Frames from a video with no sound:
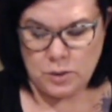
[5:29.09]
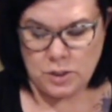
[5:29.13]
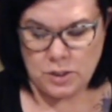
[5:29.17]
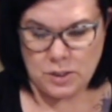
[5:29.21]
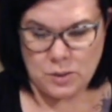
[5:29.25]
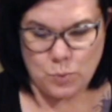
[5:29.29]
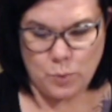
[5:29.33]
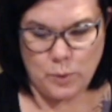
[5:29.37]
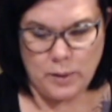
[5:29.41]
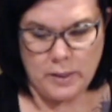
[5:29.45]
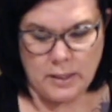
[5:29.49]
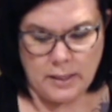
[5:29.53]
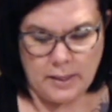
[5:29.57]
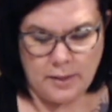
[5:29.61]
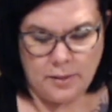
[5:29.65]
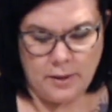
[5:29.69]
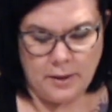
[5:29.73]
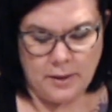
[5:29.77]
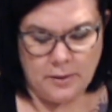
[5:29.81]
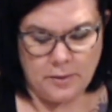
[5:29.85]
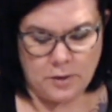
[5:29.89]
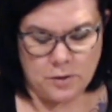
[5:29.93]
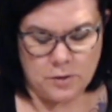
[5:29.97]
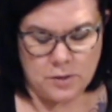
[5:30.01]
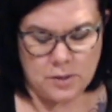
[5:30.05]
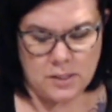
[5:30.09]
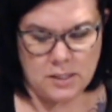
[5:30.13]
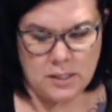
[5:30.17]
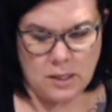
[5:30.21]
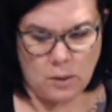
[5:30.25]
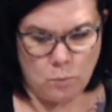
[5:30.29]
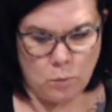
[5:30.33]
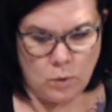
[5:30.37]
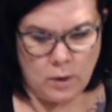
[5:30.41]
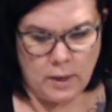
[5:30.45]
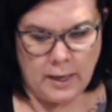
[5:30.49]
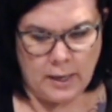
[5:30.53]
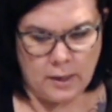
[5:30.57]
just really think there's
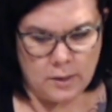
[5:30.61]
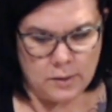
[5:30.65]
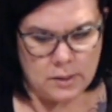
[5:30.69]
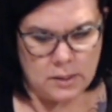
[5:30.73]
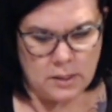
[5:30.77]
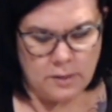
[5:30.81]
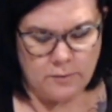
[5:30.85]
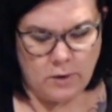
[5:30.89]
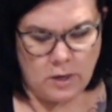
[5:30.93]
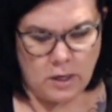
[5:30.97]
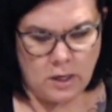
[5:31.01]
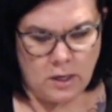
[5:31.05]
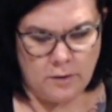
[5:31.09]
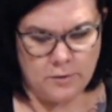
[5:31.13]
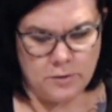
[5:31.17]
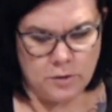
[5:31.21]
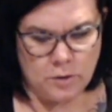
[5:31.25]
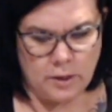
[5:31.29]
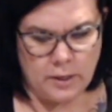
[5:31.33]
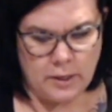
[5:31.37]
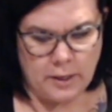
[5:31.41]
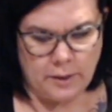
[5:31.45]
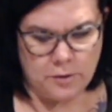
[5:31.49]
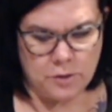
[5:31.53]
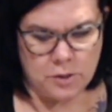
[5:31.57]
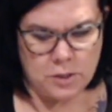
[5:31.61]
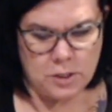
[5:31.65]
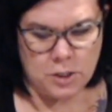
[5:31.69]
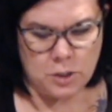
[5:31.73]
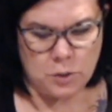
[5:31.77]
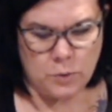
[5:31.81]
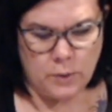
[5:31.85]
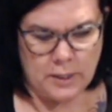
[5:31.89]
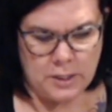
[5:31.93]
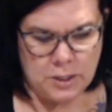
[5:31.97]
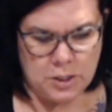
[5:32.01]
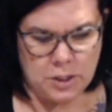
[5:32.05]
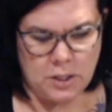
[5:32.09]
someone else involved or another
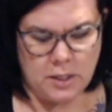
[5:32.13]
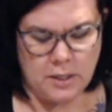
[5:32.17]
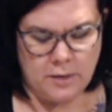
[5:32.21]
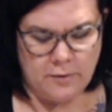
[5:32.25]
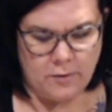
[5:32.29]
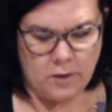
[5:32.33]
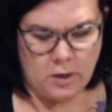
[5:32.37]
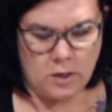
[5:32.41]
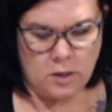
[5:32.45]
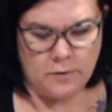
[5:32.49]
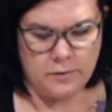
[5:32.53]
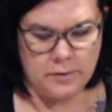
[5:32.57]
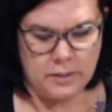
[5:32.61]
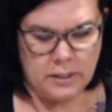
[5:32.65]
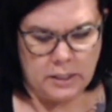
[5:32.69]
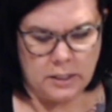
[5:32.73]
situation involved